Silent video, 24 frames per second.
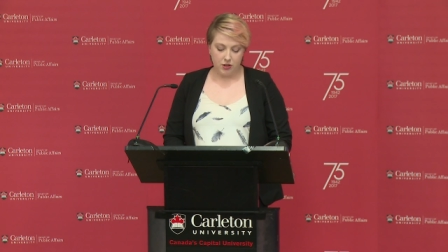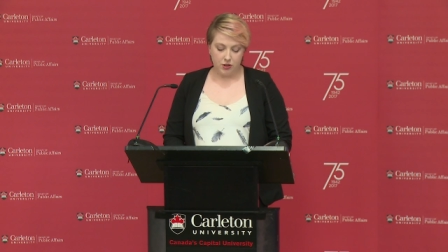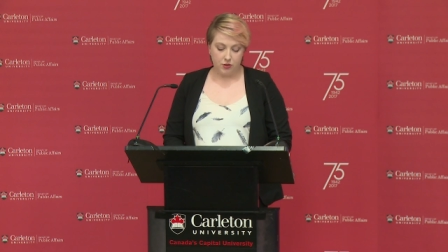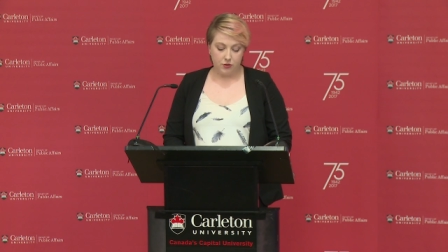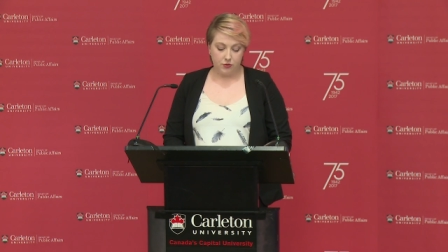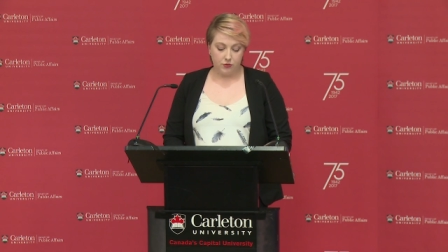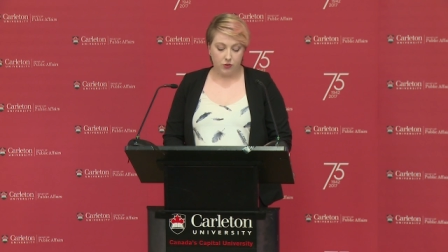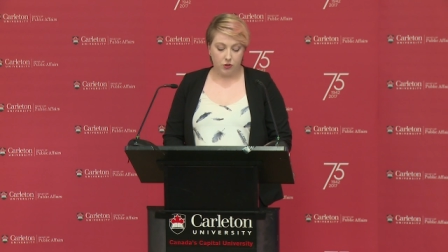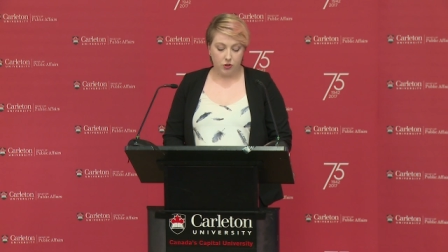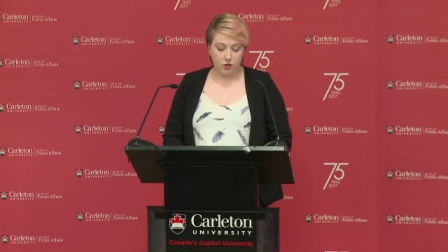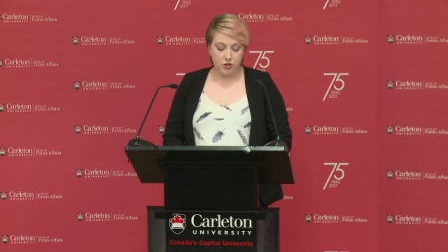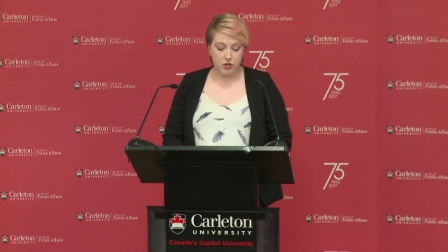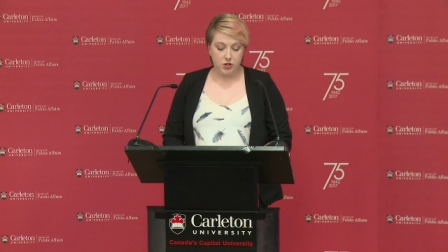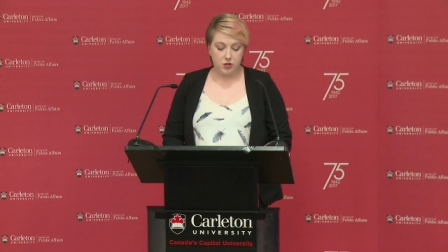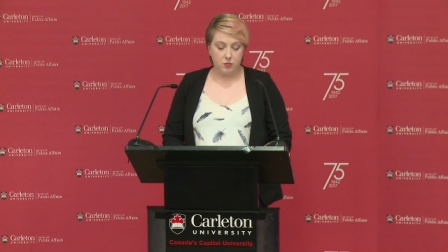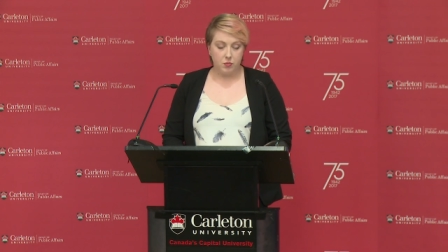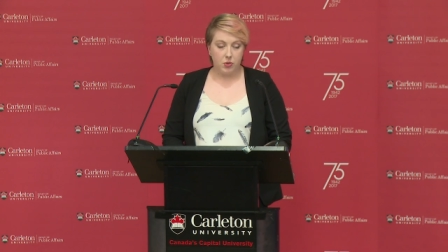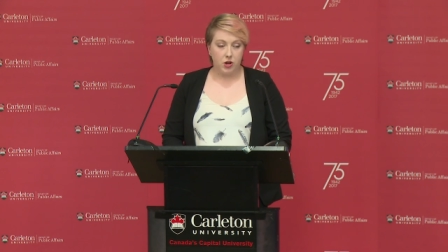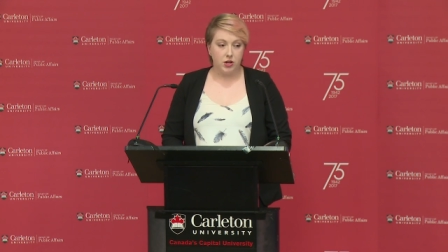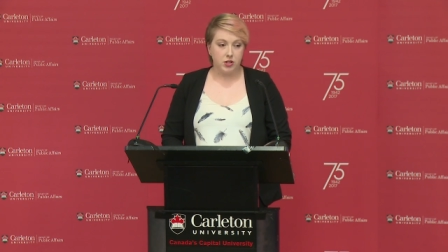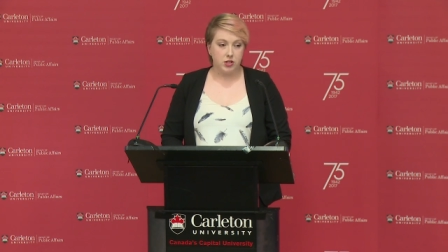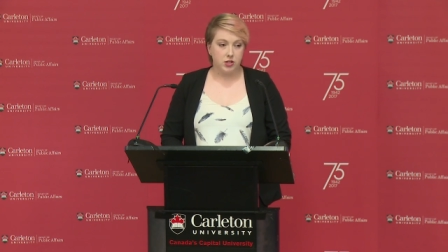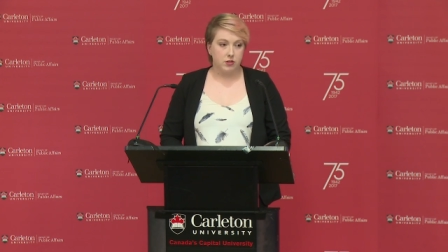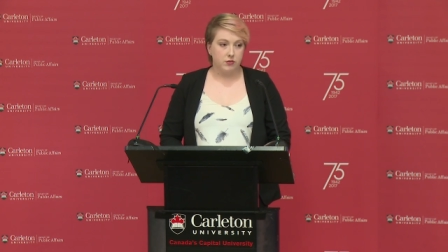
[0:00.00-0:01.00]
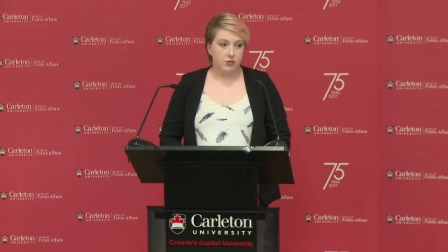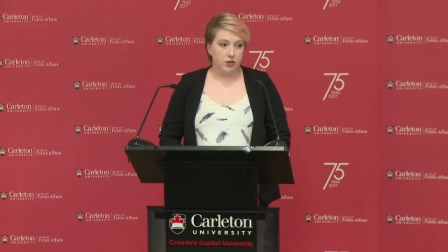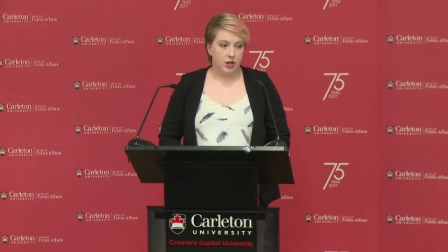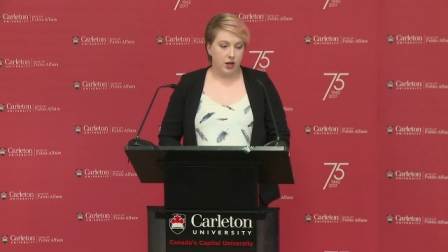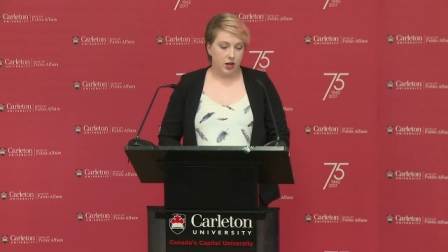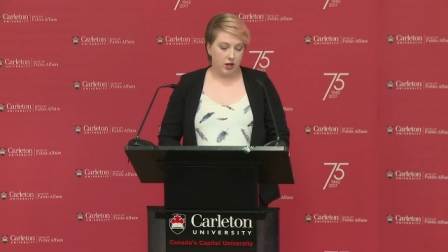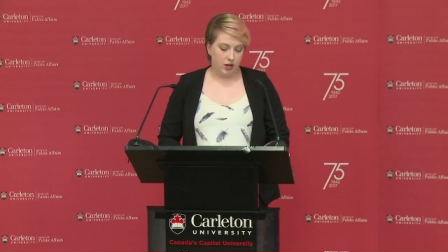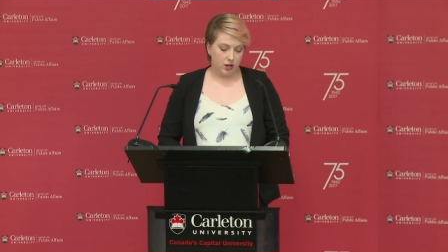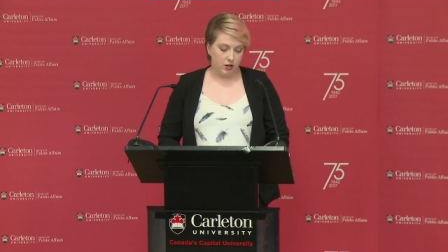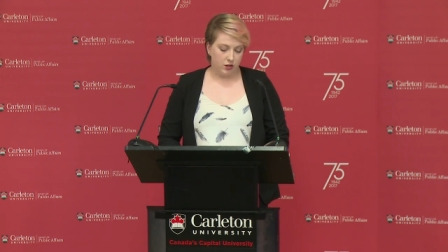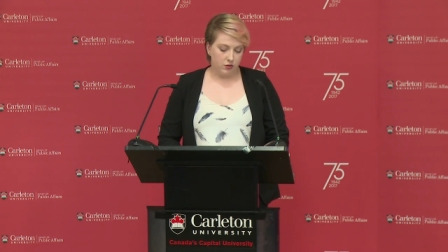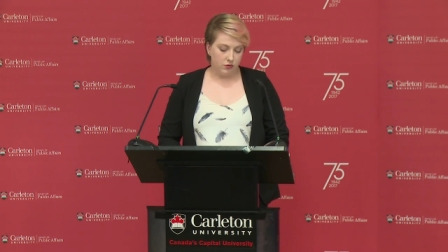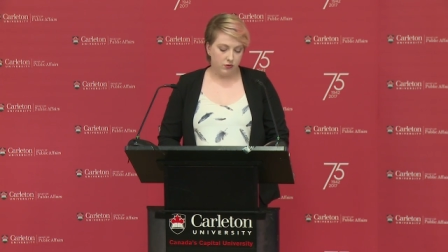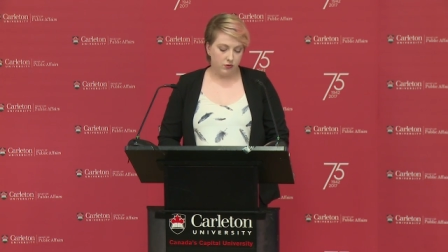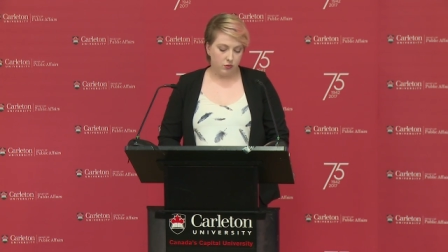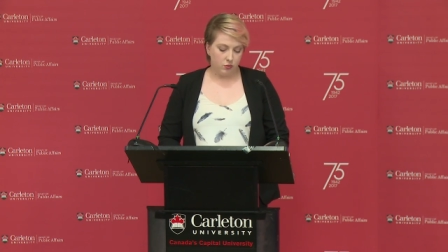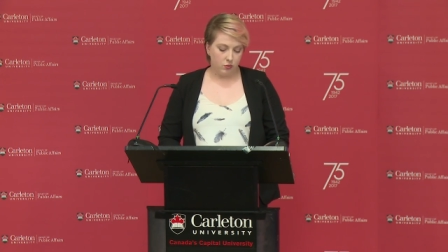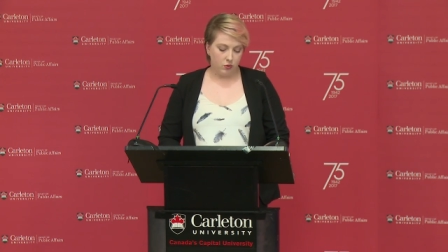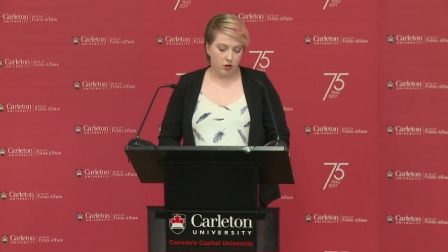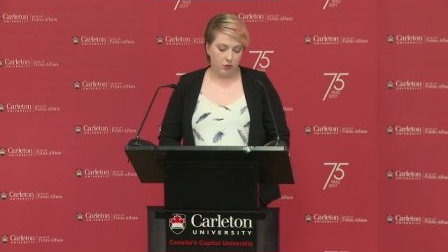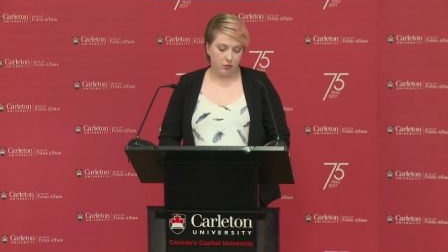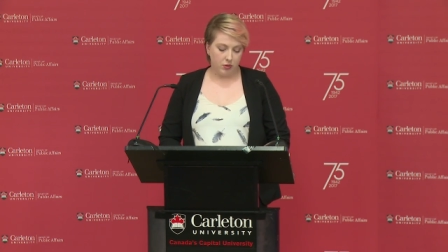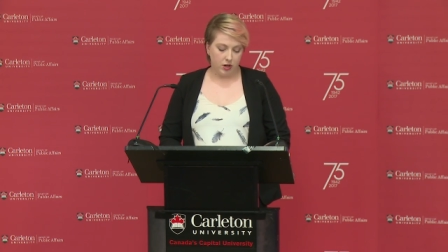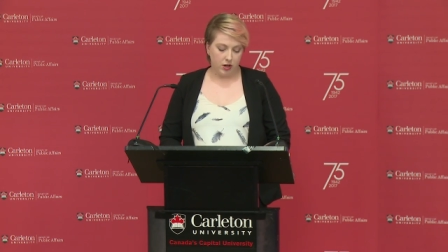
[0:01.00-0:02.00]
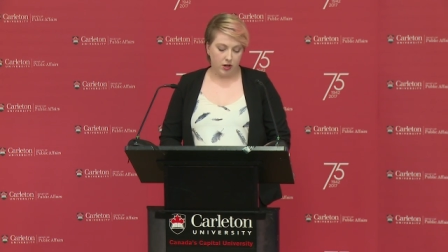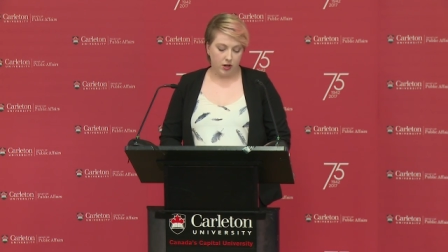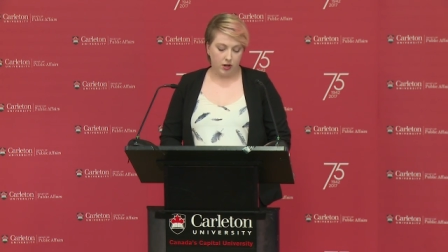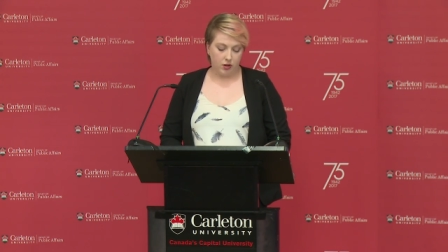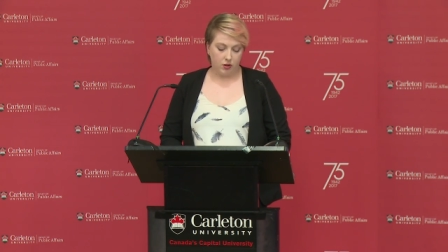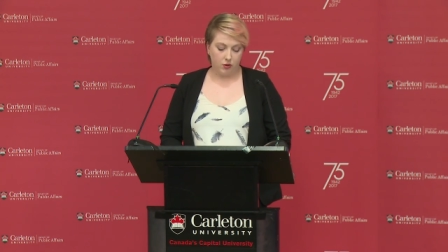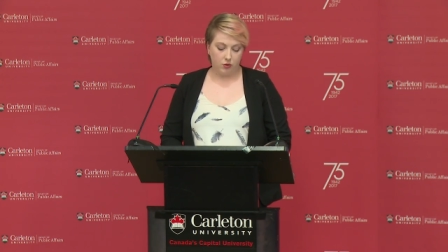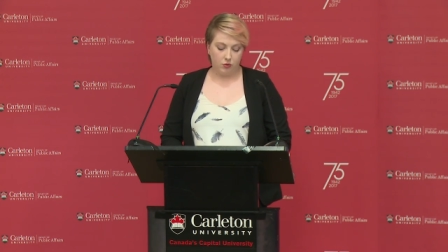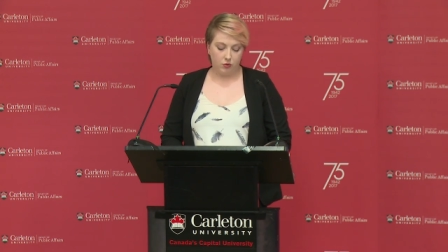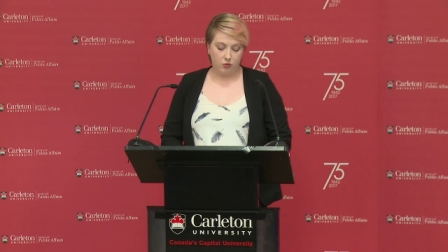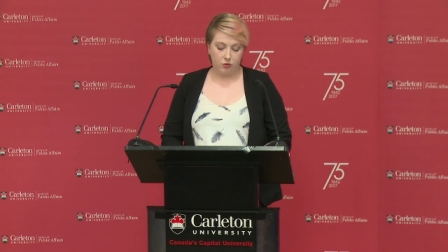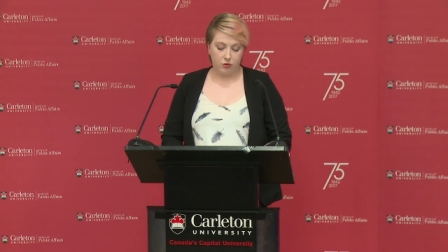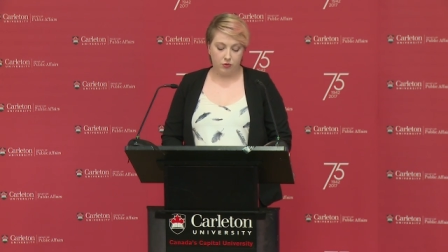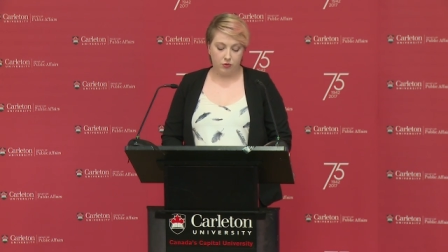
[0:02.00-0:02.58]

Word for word: The first, positive and negative, whereby